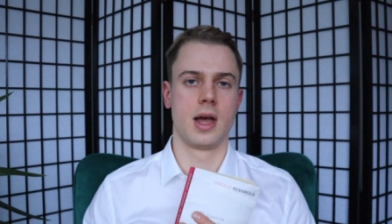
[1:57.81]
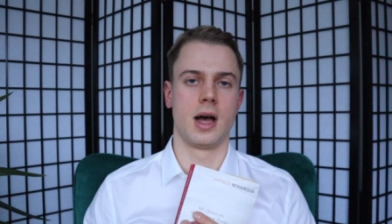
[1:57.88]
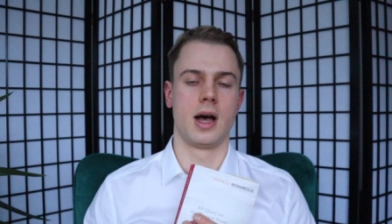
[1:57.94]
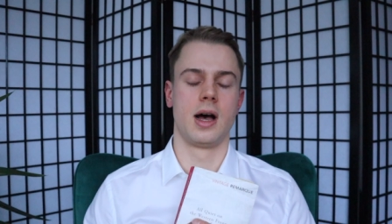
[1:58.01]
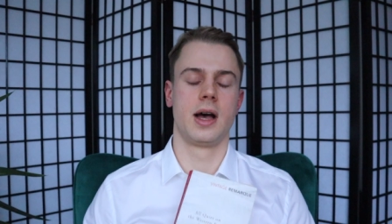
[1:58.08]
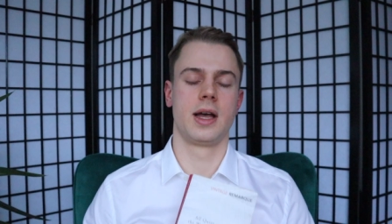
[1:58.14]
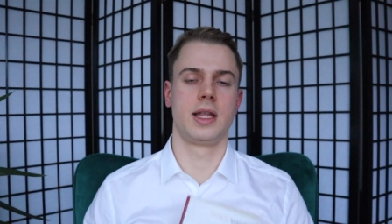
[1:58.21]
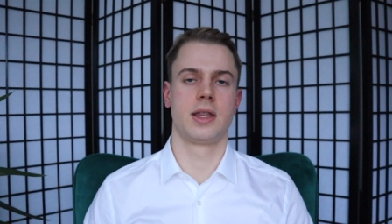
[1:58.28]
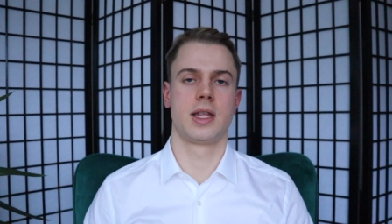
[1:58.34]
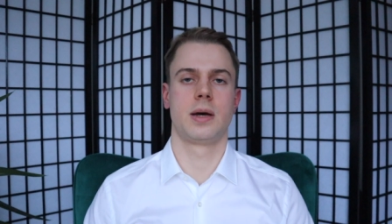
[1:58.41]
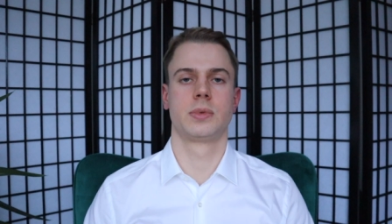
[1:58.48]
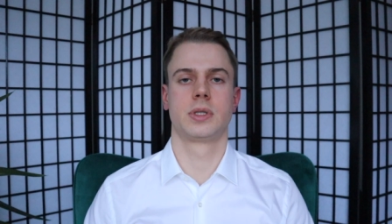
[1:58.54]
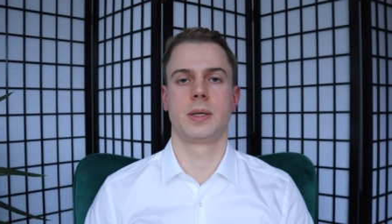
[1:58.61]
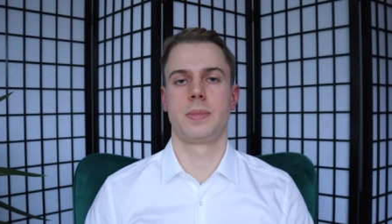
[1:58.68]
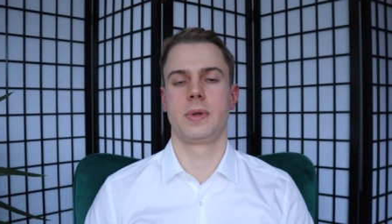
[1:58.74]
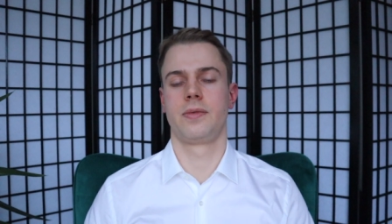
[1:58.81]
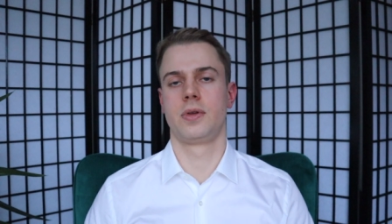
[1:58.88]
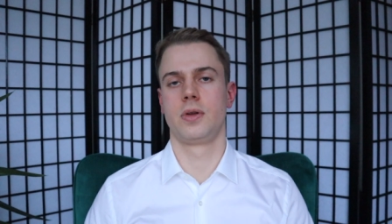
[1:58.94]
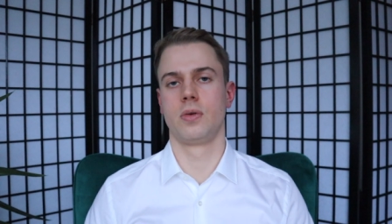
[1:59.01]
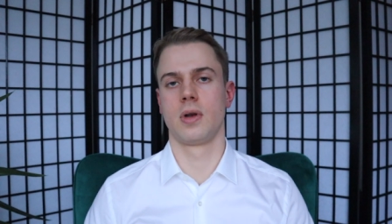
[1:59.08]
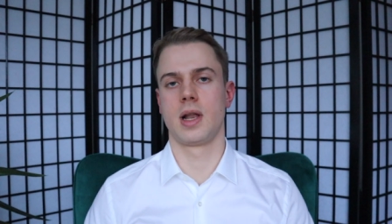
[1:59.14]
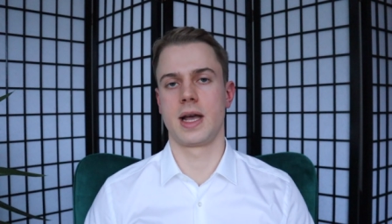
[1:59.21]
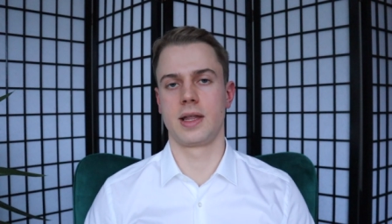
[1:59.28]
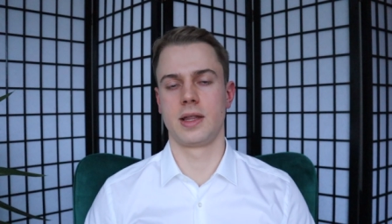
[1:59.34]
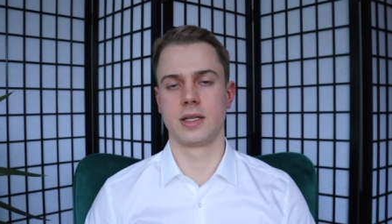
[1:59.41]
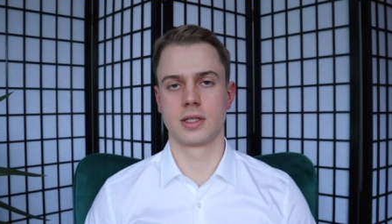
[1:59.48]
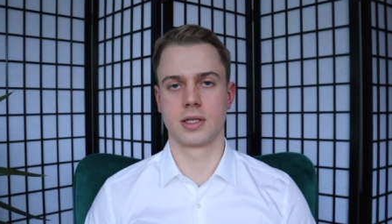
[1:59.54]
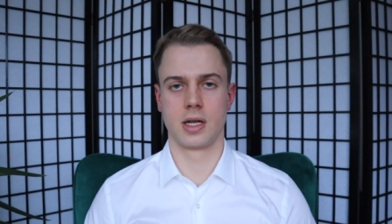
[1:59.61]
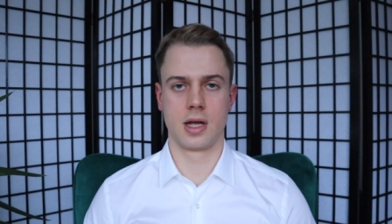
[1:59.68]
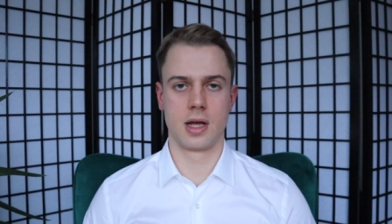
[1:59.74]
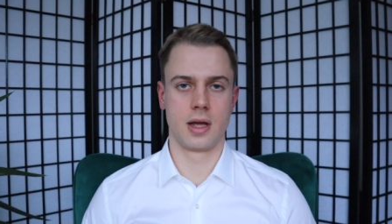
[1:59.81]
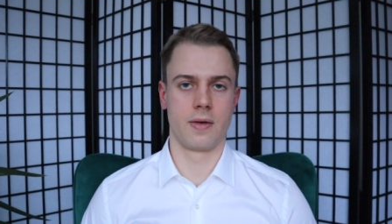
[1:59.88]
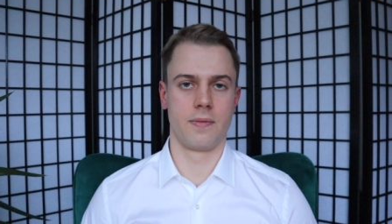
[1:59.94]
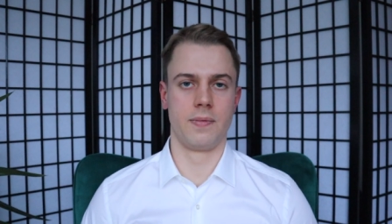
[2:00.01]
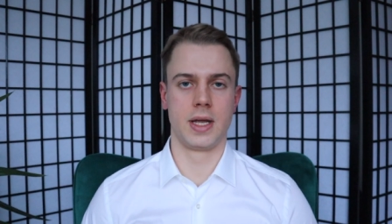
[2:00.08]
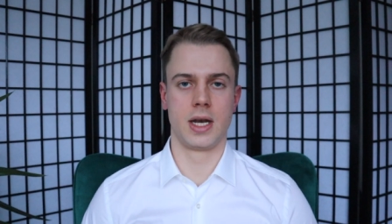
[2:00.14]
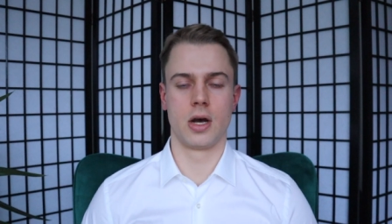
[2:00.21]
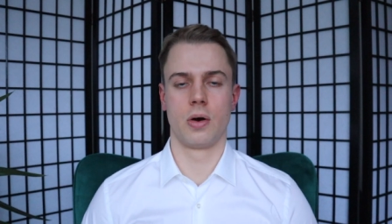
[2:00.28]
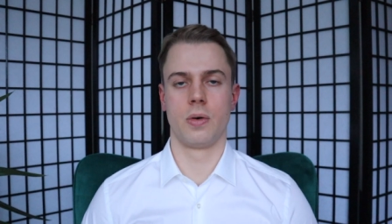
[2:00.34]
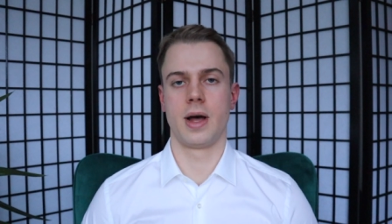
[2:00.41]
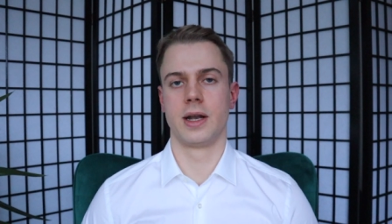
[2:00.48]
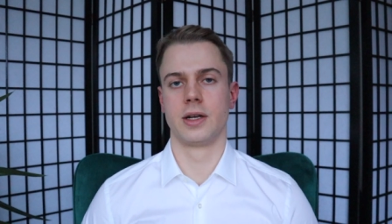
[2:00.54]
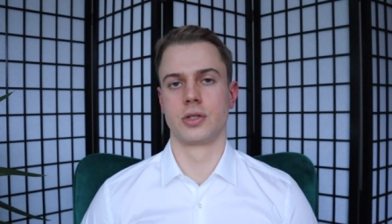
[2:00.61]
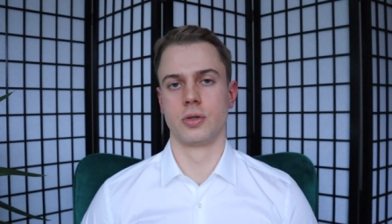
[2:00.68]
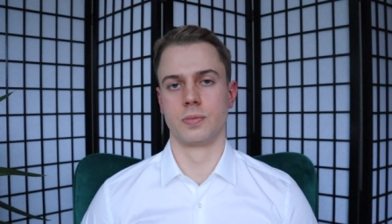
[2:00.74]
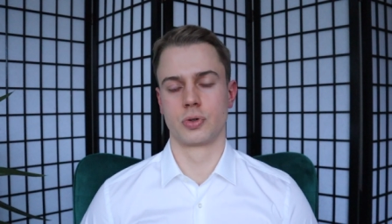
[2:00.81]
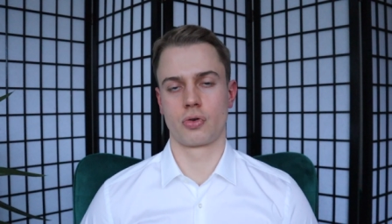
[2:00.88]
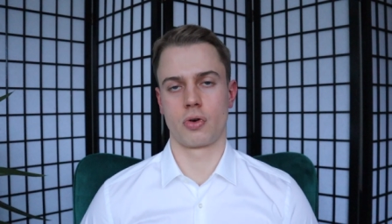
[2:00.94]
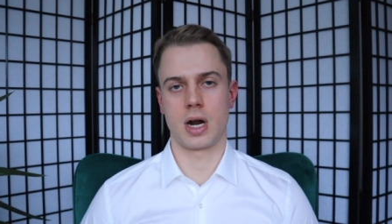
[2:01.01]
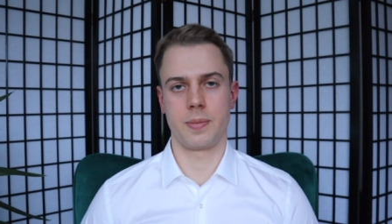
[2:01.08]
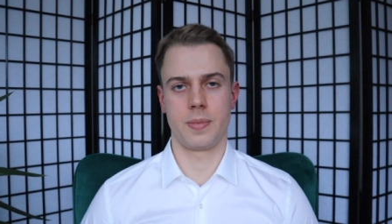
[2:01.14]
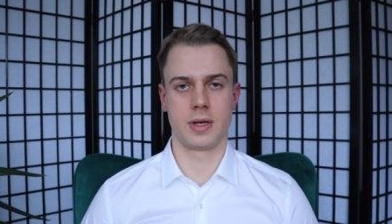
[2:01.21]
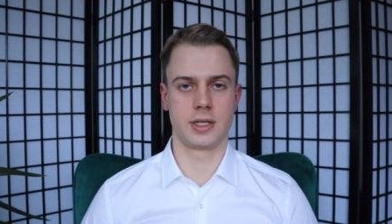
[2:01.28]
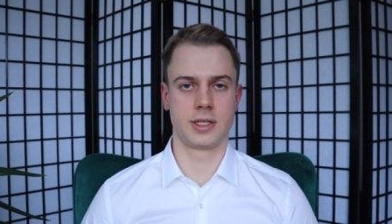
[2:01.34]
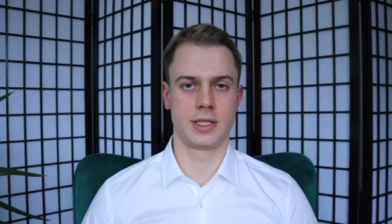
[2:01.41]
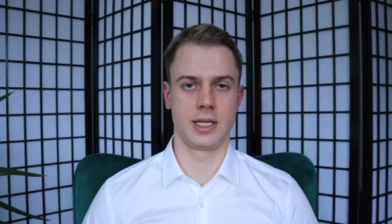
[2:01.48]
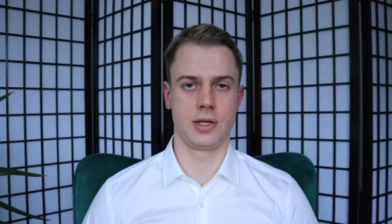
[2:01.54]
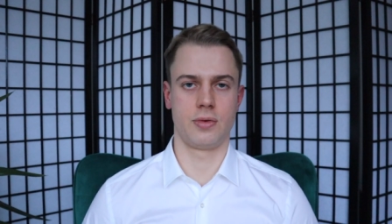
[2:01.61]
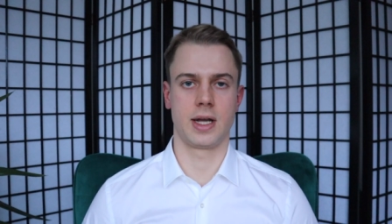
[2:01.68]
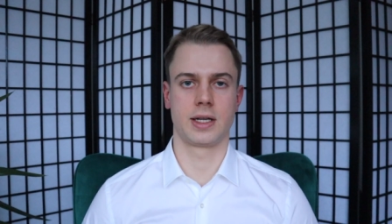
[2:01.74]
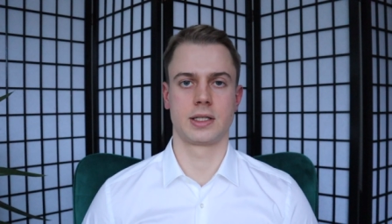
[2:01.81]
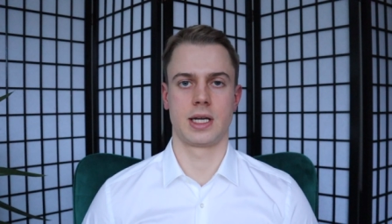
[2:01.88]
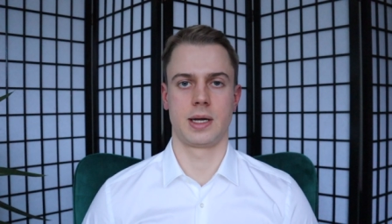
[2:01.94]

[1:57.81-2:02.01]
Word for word: Uh, hit thumbs up if you like this video and subscribe. See you next